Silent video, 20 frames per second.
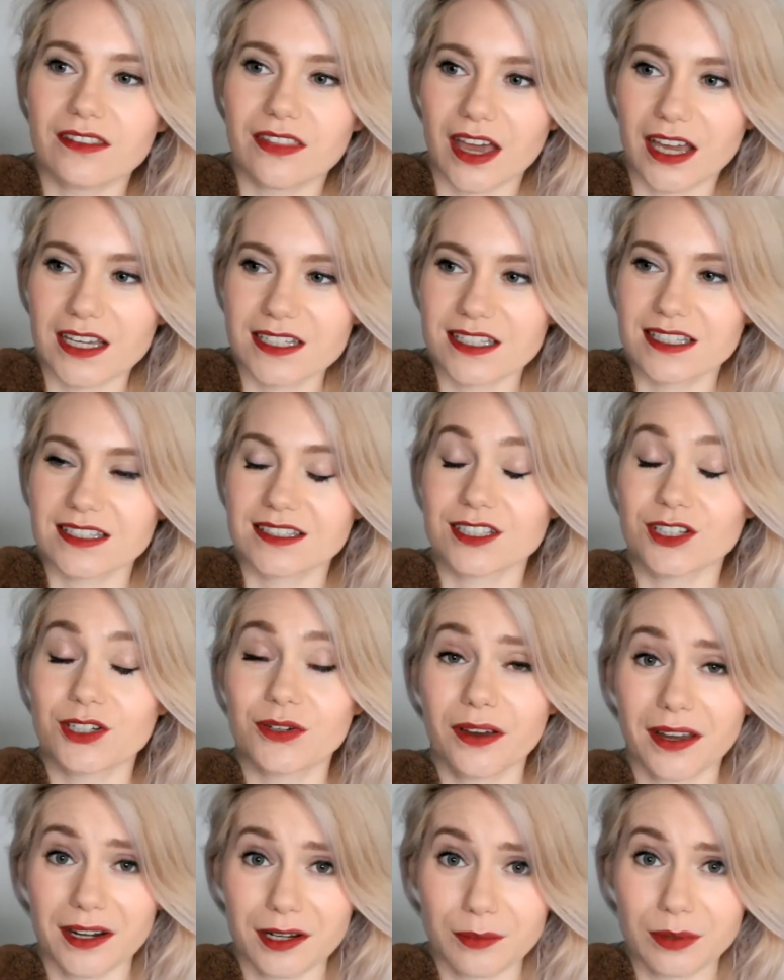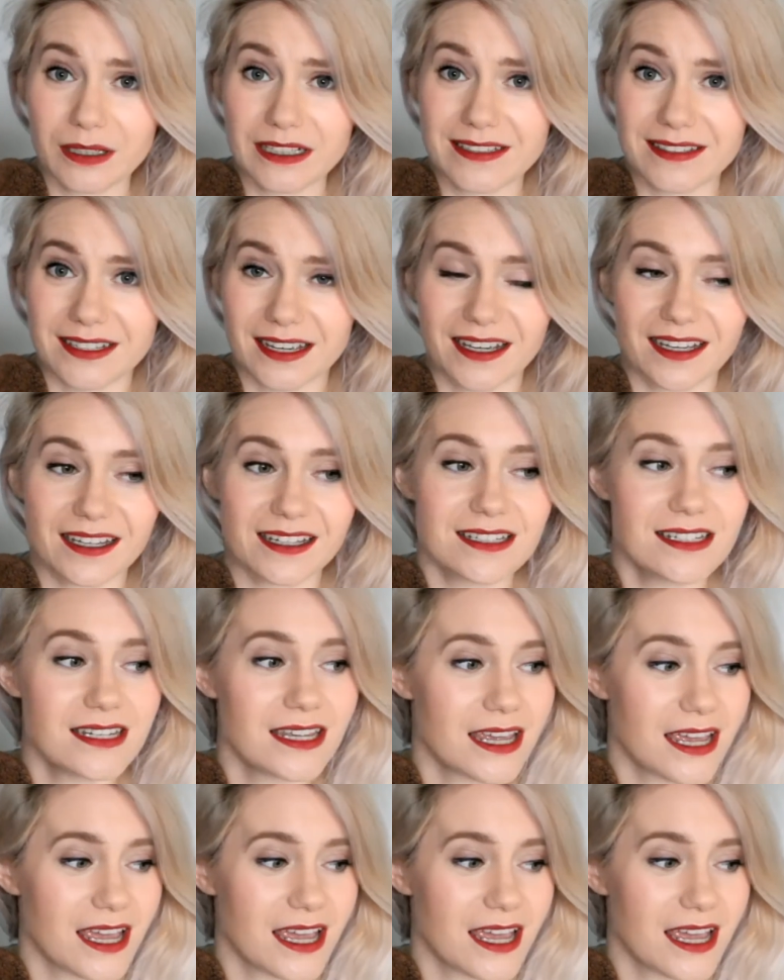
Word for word: that is incredibly sad.